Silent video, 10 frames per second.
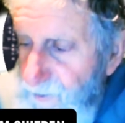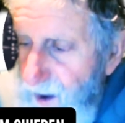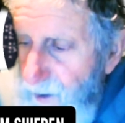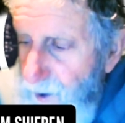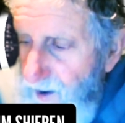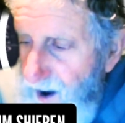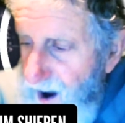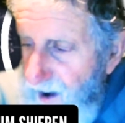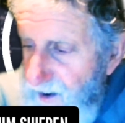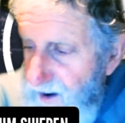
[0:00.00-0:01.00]

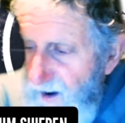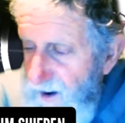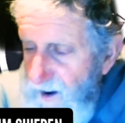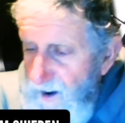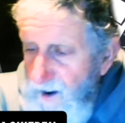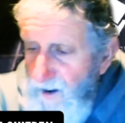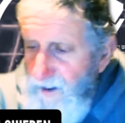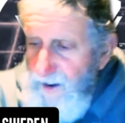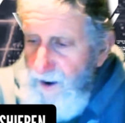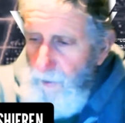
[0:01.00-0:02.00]
whatnot.
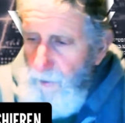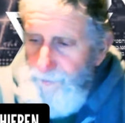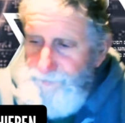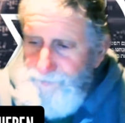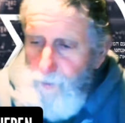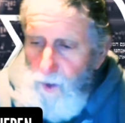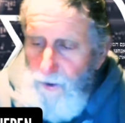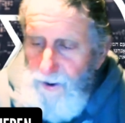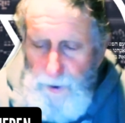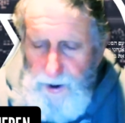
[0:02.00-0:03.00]
Now,
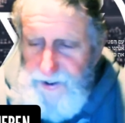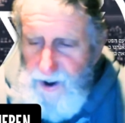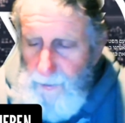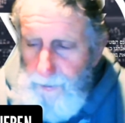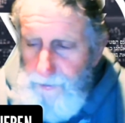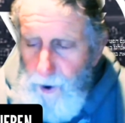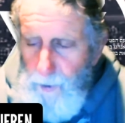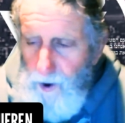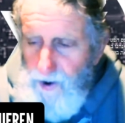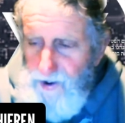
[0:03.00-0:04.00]
this week's
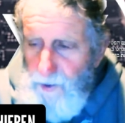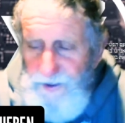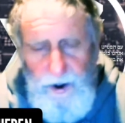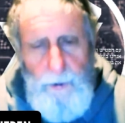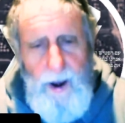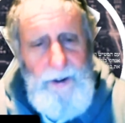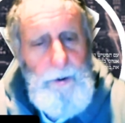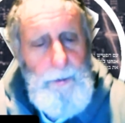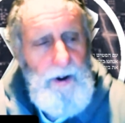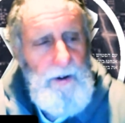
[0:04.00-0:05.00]
Torah portion, we start a brand
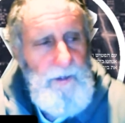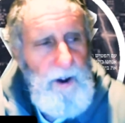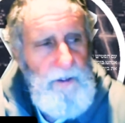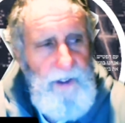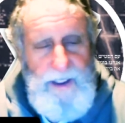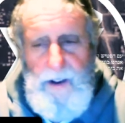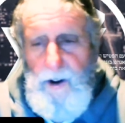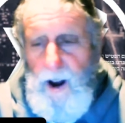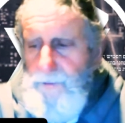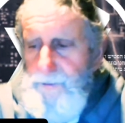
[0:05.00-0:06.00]
new book called VAYIKRA.